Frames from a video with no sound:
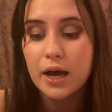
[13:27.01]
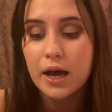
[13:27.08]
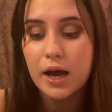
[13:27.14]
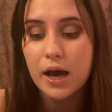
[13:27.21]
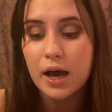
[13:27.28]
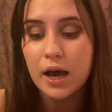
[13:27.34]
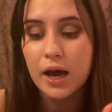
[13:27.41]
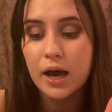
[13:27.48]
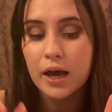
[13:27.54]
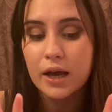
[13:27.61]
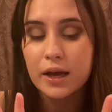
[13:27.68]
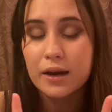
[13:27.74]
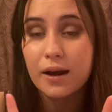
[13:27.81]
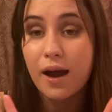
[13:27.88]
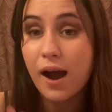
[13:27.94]
Uh,
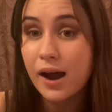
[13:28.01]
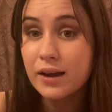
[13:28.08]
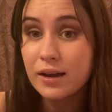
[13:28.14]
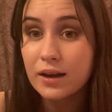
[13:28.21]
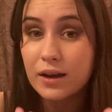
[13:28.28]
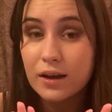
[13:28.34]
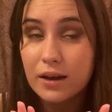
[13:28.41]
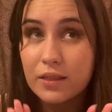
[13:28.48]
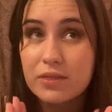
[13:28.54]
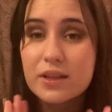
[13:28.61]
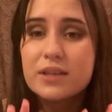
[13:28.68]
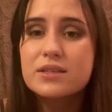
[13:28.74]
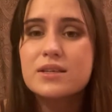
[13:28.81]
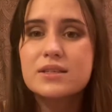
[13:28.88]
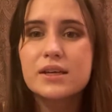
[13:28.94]
I
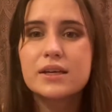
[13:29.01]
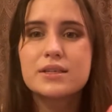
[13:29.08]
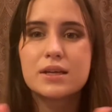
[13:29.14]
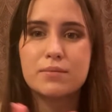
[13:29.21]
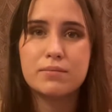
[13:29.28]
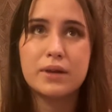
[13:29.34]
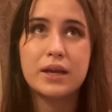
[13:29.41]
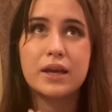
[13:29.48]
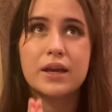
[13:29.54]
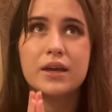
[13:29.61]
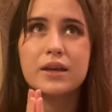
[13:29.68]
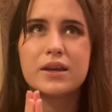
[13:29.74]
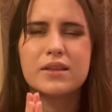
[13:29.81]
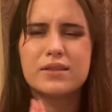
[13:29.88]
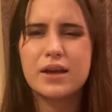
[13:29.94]
this is like to me
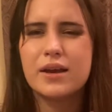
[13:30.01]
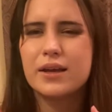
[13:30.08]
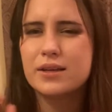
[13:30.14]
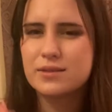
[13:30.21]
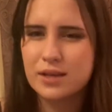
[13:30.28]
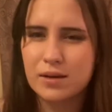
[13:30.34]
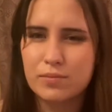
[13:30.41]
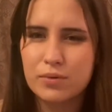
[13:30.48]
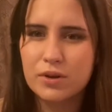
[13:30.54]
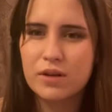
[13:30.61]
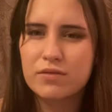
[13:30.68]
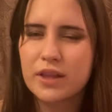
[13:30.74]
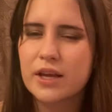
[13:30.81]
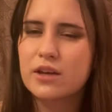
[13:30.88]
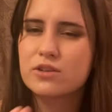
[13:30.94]
an example of
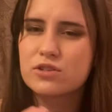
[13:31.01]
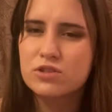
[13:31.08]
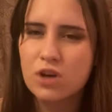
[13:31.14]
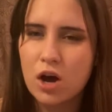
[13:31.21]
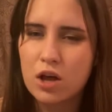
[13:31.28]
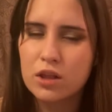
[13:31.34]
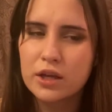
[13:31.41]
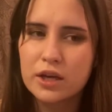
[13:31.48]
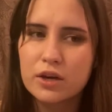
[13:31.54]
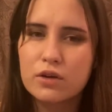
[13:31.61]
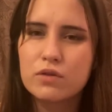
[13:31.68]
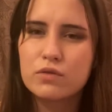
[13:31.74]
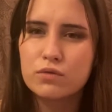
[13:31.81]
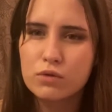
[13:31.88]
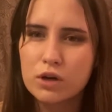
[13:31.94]
like a solid
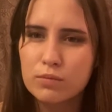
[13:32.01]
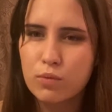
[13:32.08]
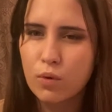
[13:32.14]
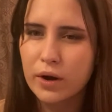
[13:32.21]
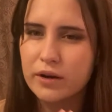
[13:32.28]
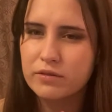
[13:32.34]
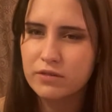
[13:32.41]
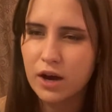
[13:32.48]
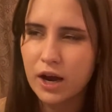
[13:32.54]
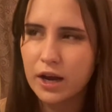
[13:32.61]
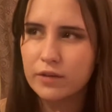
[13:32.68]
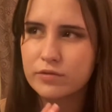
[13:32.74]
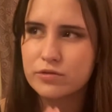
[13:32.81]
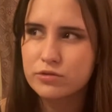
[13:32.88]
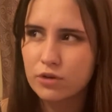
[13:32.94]
4.5
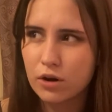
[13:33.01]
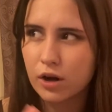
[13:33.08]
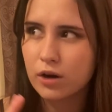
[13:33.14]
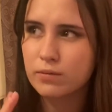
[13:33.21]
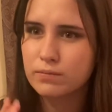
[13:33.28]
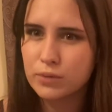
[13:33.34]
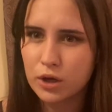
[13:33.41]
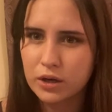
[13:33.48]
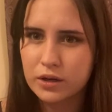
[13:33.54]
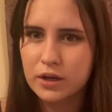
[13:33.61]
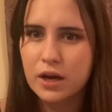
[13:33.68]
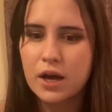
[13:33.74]
star book.